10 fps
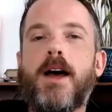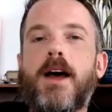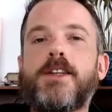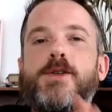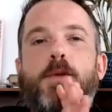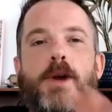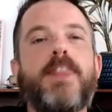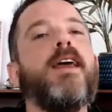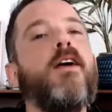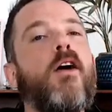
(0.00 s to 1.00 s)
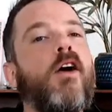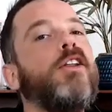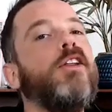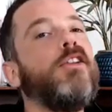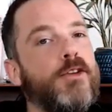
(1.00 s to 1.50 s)
So I want to thank
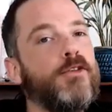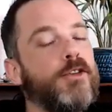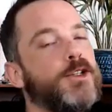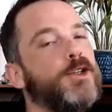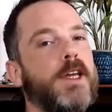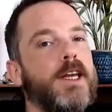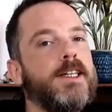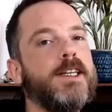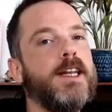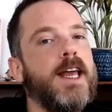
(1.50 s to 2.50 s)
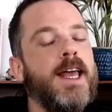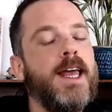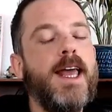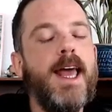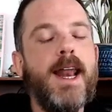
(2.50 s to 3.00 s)
all of you for tuning in today,
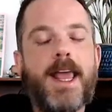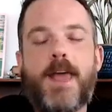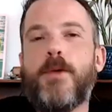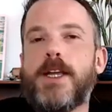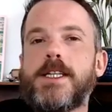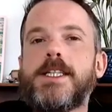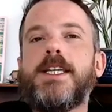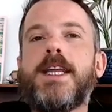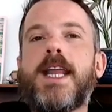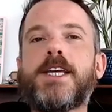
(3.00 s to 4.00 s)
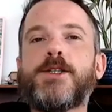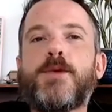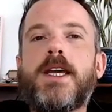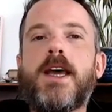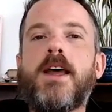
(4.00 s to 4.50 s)
and I can't wait to see you next
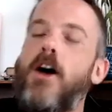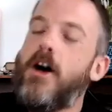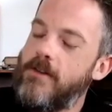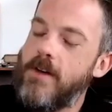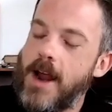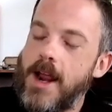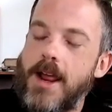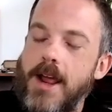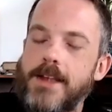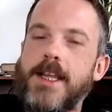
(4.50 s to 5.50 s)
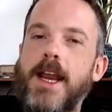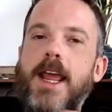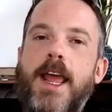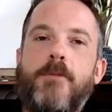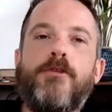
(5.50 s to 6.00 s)
week on Friday at 10
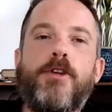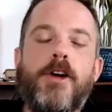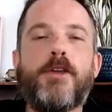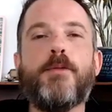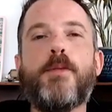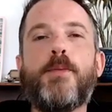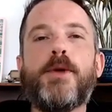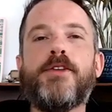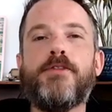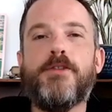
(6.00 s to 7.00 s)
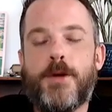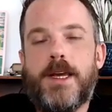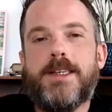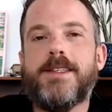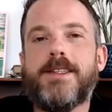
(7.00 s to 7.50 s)
a.m. for another MOPA in
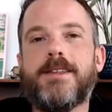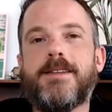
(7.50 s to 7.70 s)
Focus.